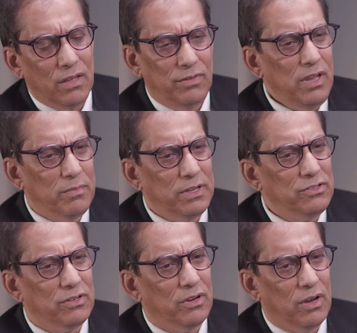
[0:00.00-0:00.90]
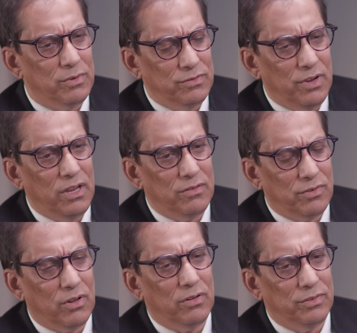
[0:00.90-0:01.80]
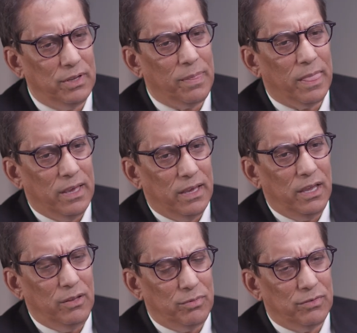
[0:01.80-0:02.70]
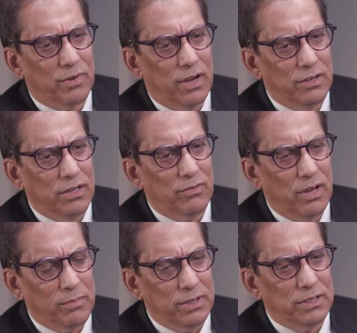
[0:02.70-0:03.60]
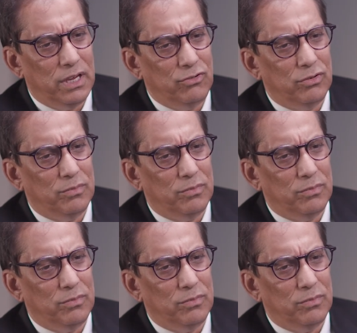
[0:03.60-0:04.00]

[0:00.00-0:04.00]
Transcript: Very much so. I was very involved in providing rehabilitation